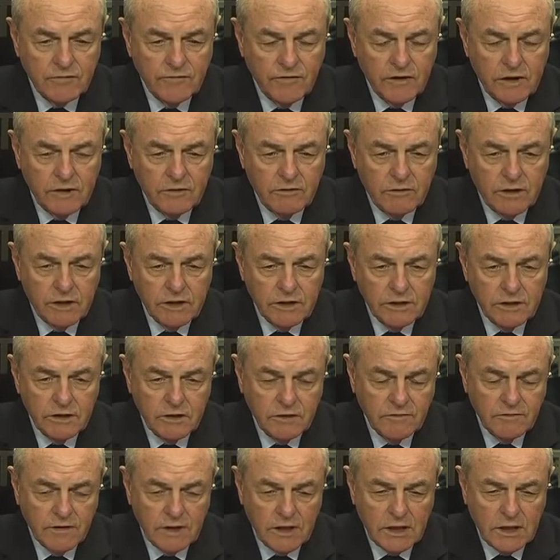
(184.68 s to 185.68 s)

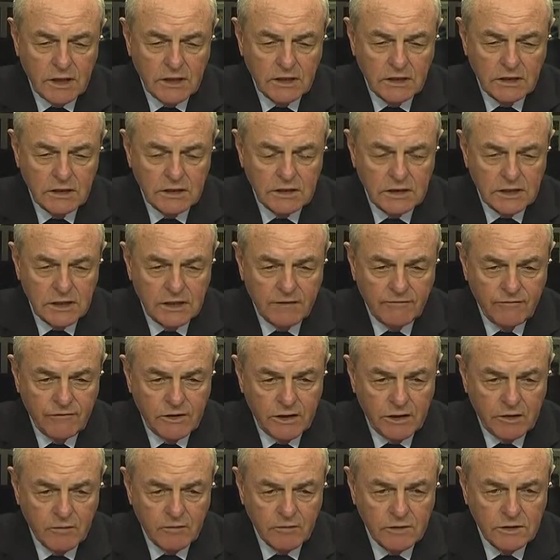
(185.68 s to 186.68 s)
Federation of Accountants,
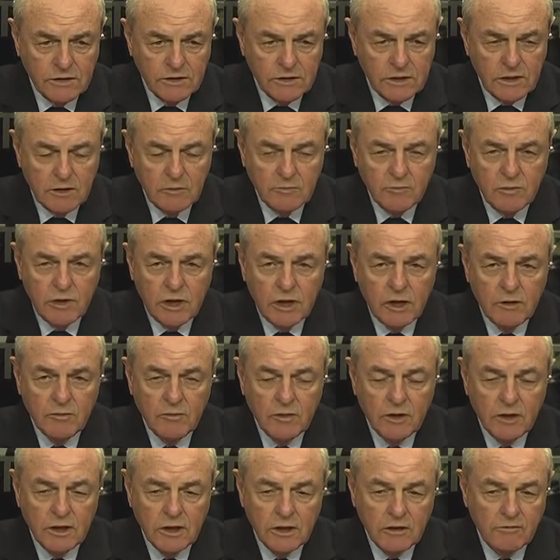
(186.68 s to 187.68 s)
IFAC, which is the umbrella
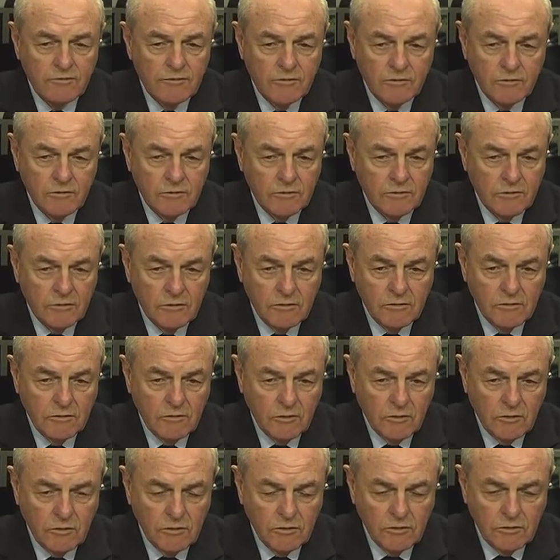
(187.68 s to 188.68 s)
body for
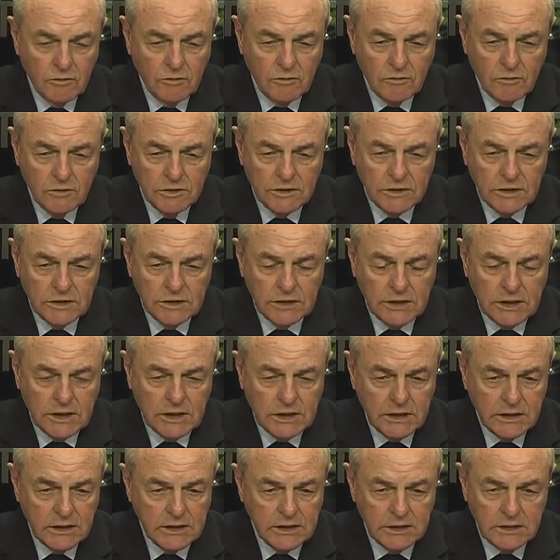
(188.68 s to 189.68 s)
all
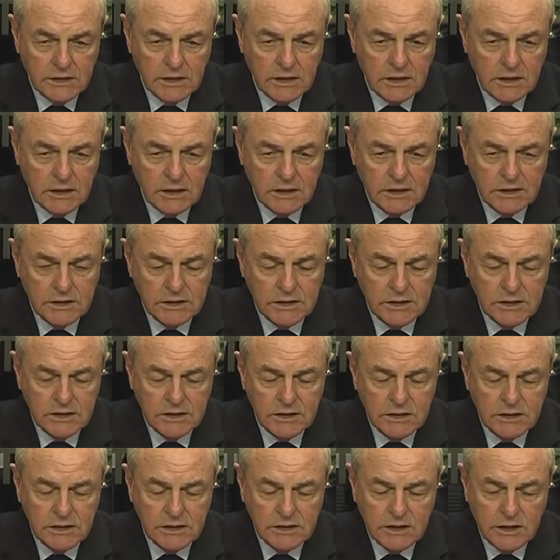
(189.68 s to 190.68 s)
societies, as
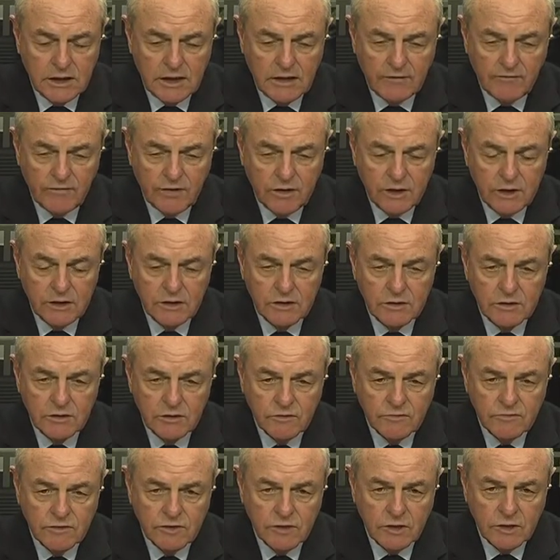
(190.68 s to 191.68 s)
is the South African
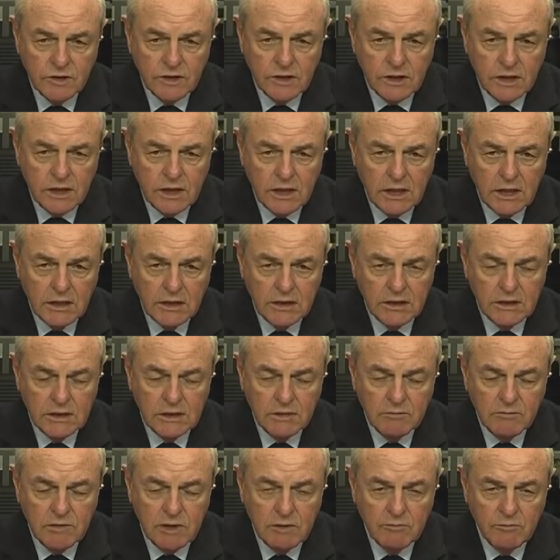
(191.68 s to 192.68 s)
Institute of Chartered Accountants
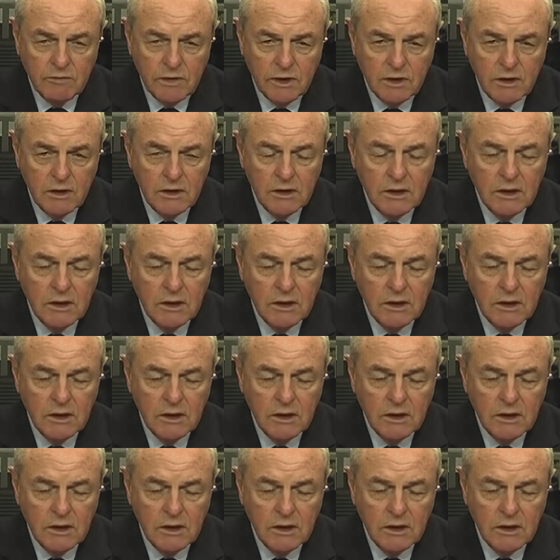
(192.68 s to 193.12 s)
a member,